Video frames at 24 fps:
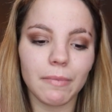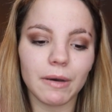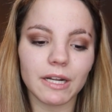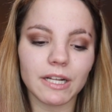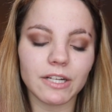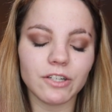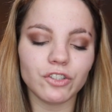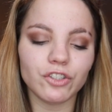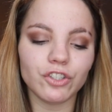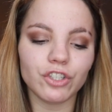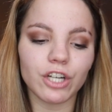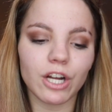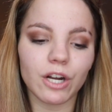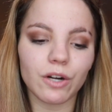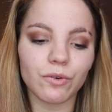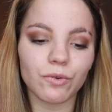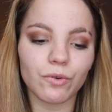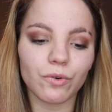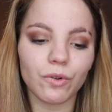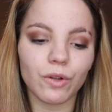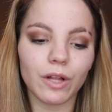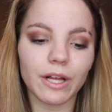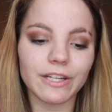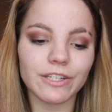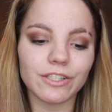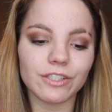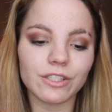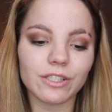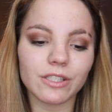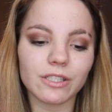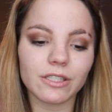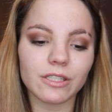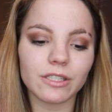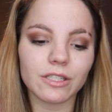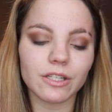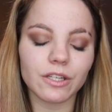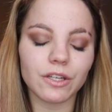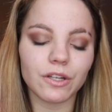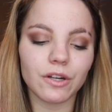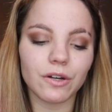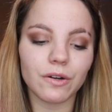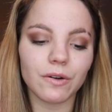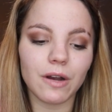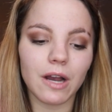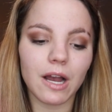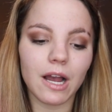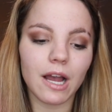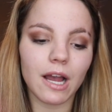but in general, I just, you
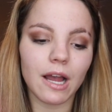know,